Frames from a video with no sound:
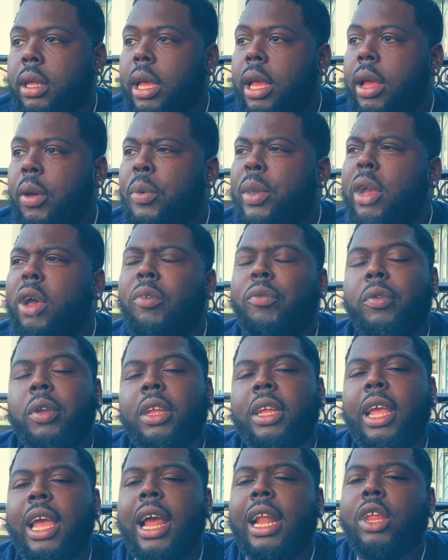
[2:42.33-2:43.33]
Yeah, we all from the
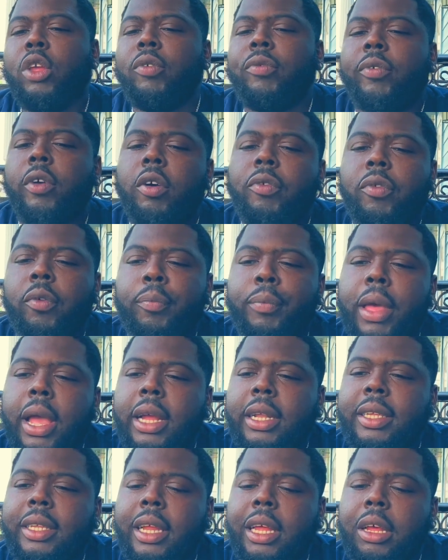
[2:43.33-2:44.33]
Calio. Vault from back
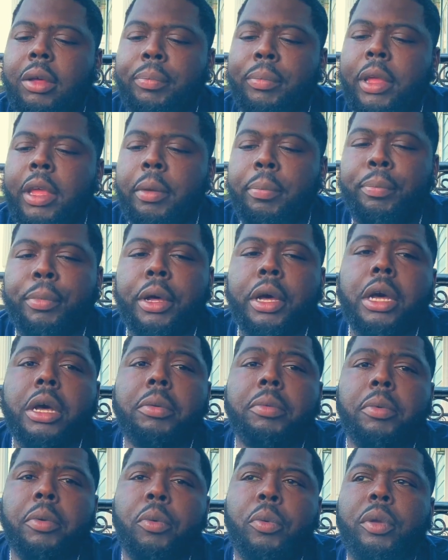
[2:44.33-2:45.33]
of town. Me and
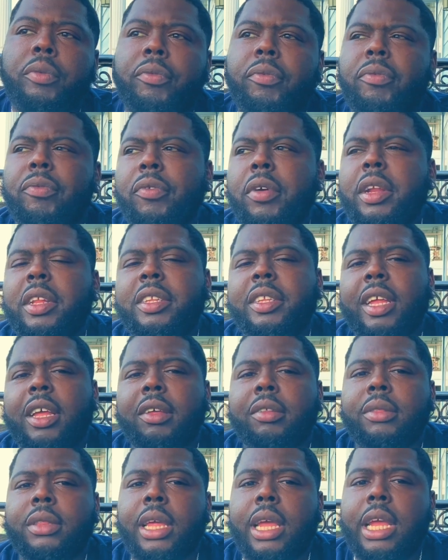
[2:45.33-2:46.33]
Bub, we from front of
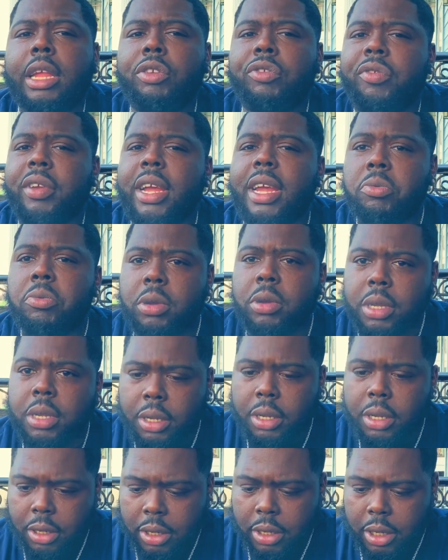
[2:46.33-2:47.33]
town, same driveway.
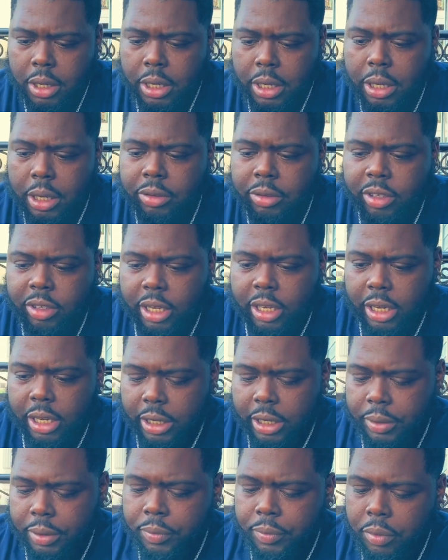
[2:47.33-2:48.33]
You know what I'm
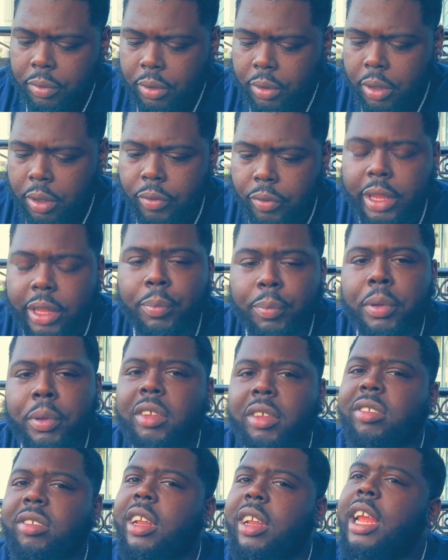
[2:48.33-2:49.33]
saying? Rest in
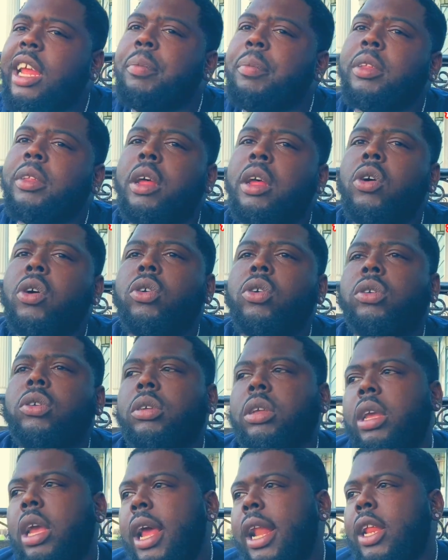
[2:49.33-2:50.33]
peace, Slam, his uncle,
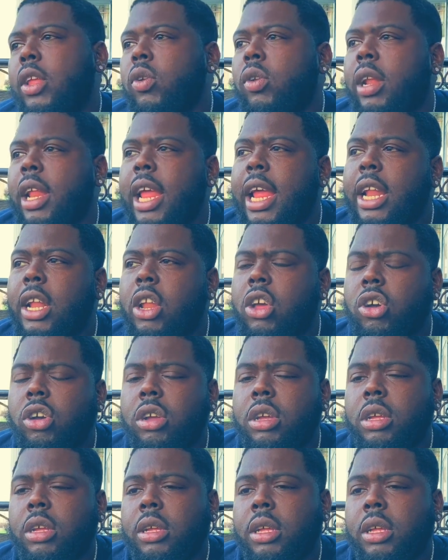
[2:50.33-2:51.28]
Calio landlord.